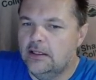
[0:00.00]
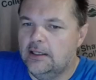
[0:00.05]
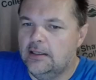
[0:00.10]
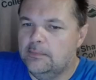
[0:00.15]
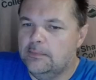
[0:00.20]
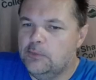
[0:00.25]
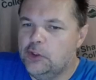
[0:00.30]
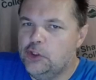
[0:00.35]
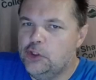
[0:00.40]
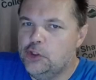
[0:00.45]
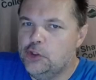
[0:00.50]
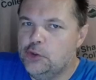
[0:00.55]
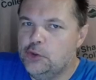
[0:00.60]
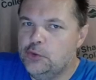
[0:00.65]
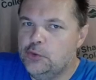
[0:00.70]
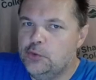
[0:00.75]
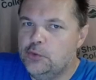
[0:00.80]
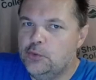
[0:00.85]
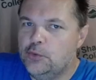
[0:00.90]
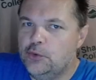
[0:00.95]

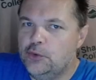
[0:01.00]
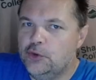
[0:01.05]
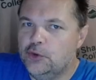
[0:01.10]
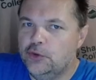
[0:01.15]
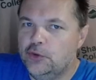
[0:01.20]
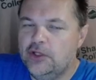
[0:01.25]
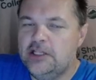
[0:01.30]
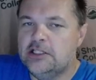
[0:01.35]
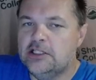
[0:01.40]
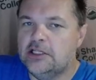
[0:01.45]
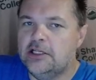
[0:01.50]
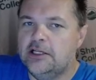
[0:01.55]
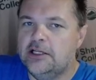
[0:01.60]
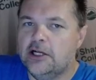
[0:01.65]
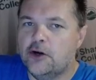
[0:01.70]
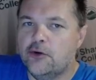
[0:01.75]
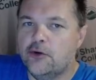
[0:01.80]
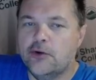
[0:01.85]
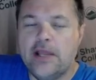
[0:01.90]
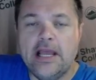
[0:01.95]
You'll need to
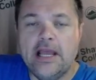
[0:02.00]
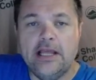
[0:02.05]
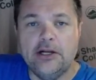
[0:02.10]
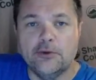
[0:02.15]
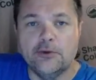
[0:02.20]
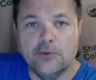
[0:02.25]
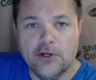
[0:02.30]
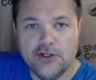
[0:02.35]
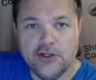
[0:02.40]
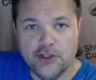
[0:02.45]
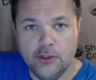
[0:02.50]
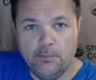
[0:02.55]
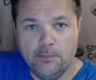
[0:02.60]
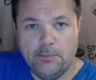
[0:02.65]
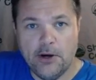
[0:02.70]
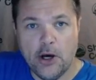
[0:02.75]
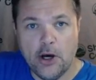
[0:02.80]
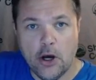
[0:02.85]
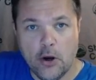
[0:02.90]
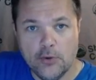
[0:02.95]
create an original
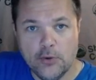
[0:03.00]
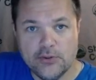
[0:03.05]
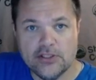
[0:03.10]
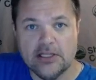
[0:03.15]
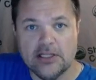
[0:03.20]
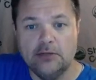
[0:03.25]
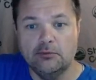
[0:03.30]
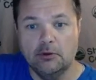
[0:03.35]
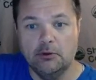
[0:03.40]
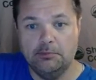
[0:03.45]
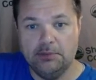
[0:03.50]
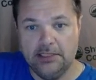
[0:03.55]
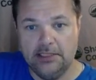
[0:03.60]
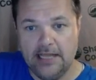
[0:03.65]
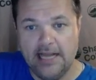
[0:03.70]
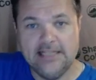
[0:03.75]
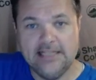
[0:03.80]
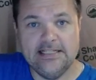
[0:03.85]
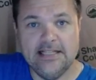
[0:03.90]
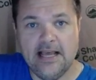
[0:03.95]
post and
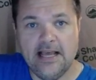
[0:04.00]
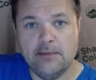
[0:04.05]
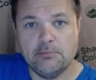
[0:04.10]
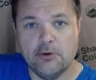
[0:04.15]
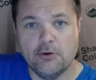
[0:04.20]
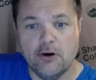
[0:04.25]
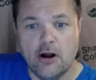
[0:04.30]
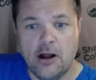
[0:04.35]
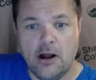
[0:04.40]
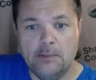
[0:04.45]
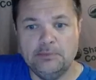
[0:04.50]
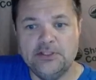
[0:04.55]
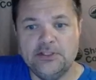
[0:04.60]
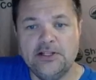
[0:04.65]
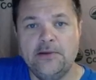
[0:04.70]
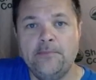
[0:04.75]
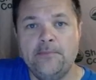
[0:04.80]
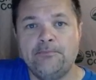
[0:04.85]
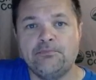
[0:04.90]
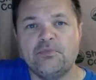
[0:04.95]
reply to that prompt,
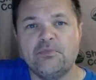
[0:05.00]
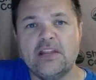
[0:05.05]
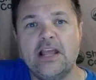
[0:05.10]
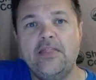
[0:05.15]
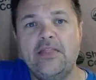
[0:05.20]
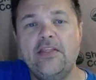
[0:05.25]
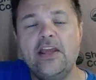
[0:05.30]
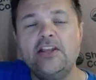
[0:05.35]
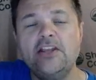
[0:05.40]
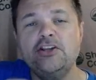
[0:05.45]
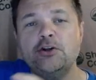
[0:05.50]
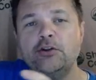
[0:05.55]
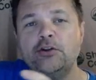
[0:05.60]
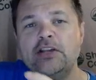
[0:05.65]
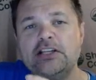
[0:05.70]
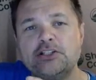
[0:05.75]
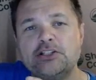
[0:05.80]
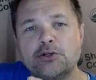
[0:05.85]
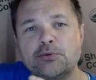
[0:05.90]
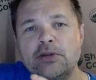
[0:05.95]
and then you'll
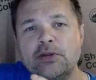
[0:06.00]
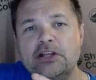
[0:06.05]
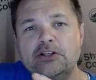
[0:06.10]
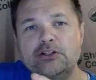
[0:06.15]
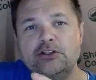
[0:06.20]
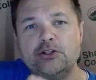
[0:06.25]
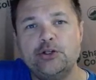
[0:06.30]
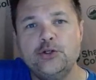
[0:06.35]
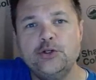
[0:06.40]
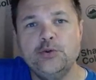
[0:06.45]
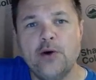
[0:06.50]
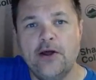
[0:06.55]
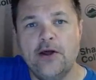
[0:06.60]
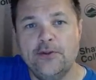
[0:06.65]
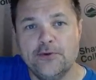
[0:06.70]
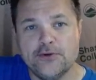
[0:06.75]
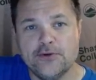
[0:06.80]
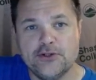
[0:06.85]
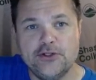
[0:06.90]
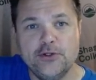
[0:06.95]
need to read two
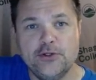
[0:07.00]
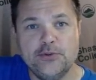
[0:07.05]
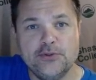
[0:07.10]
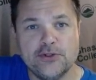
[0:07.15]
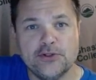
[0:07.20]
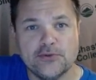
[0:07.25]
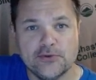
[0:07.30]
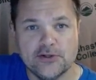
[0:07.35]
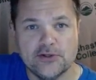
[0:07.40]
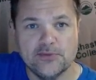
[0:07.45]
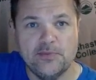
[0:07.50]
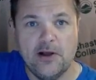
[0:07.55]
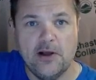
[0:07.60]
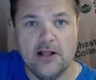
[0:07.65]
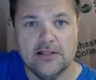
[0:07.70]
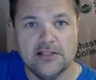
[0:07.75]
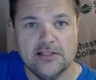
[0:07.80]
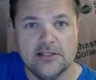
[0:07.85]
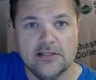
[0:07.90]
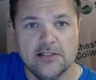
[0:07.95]
other students'
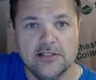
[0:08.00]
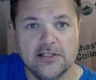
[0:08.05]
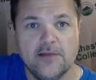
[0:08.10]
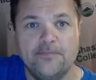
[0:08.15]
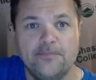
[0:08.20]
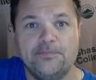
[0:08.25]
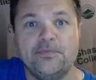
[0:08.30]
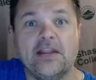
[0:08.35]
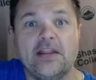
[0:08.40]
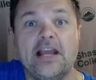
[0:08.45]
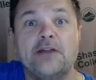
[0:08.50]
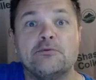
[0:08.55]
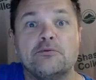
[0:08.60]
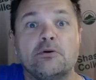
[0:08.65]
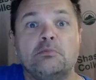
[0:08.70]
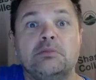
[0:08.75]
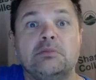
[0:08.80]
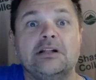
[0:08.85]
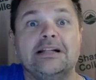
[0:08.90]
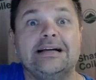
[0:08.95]
responses and
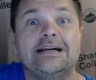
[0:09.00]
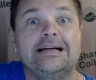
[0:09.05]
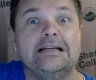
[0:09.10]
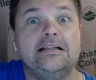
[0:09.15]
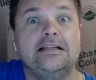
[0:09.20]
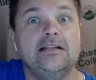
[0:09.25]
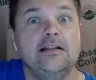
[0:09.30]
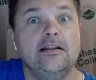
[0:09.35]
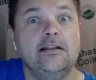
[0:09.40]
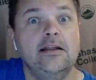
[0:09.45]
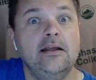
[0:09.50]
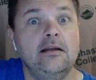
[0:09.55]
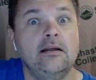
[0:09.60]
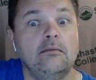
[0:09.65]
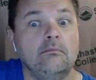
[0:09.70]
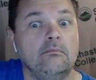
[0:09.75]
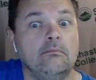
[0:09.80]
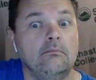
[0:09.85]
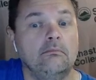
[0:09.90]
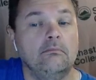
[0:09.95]
reply to them.